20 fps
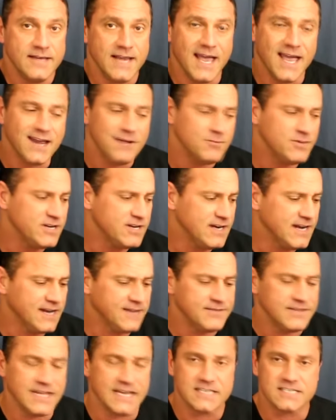Not when you're
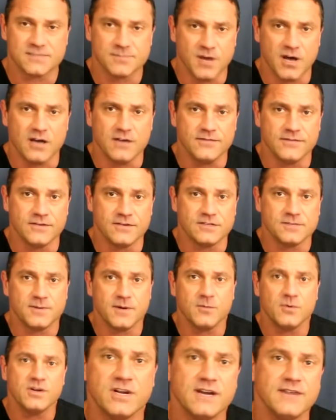having like small foods,
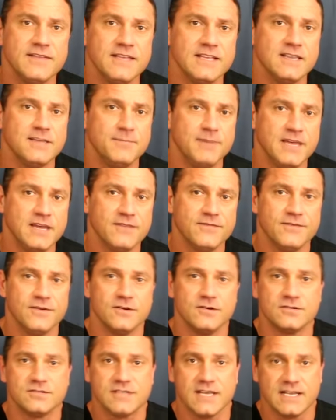but when you're having like the big
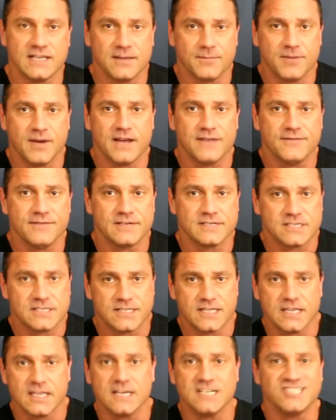foods, like the
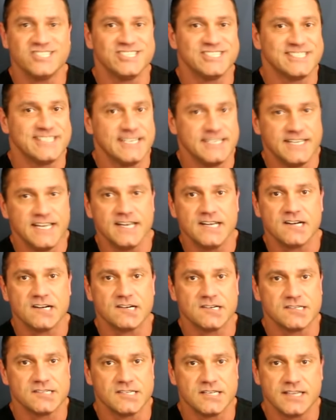breakfast, the lunches, the
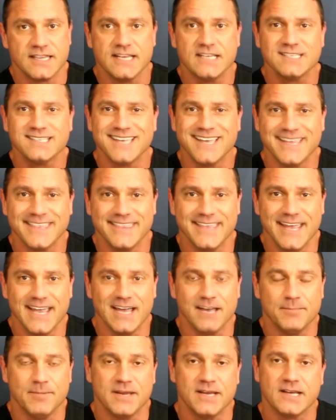dinners, things like
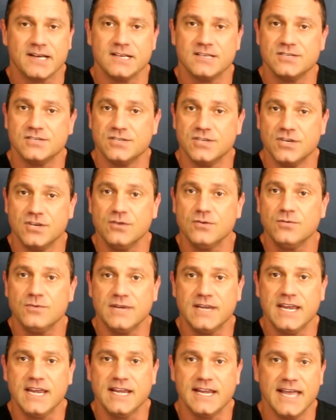that, because you
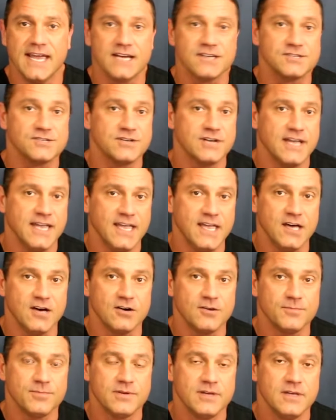need extra
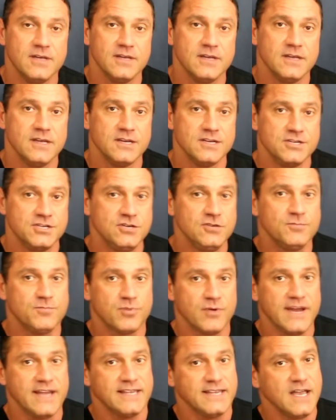help to
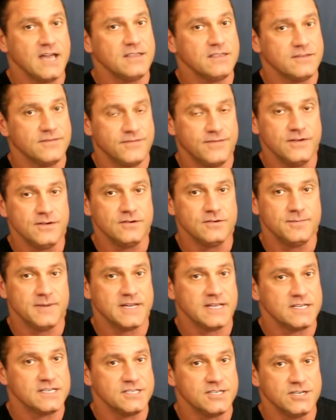break down the food
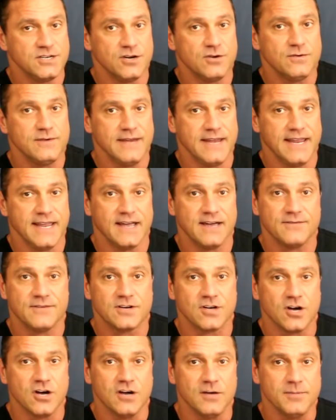because you don't have
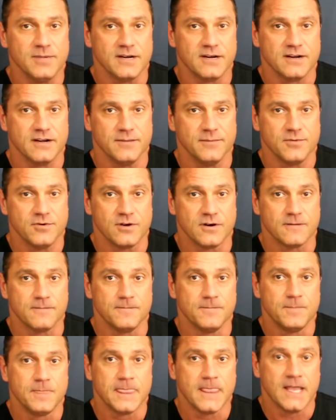a gallbladder
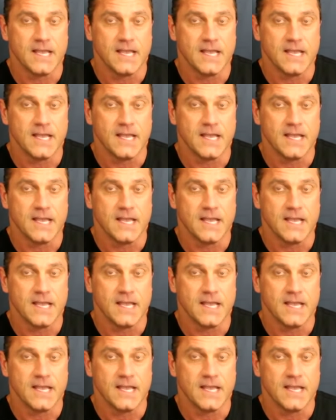anymore.